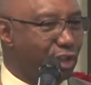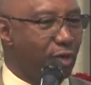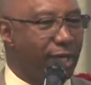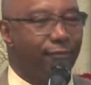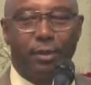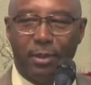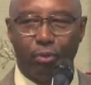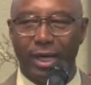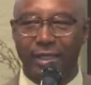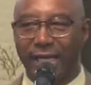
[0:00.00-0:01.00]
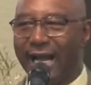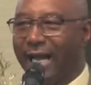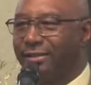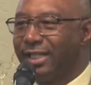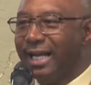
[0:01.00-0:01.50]
You don't have to be
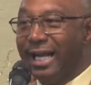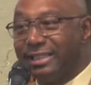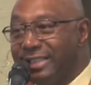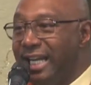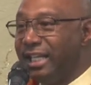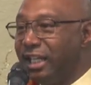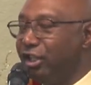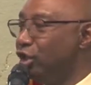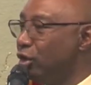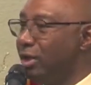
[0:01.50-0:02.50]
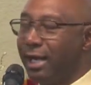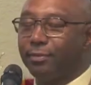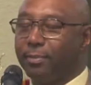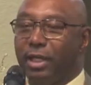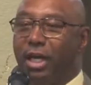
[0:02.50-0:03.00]
recognized as deacon. You don't
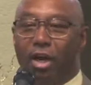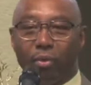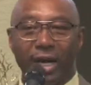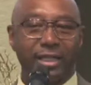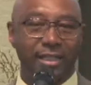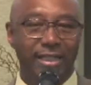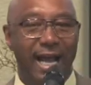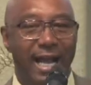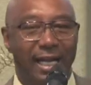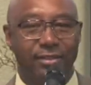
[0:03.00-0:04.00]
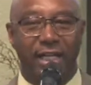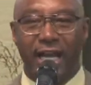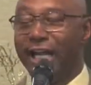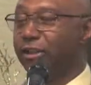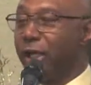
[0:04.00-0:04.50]
have to be recognized
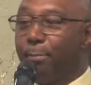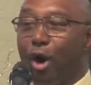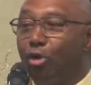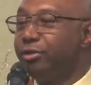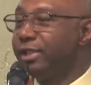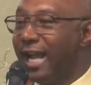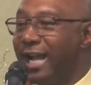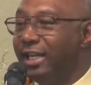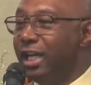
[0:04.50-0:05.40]
as a potentate.